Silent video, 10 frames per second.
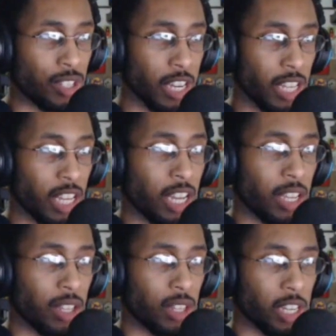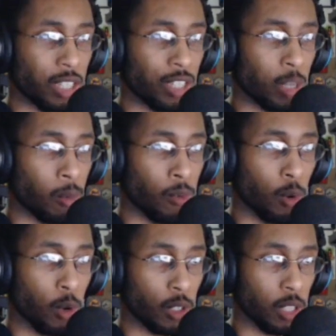like I said
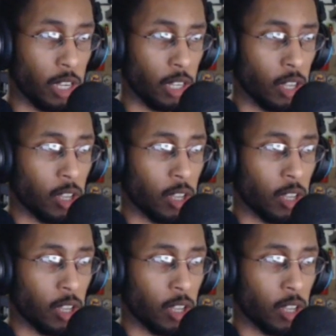before, it's like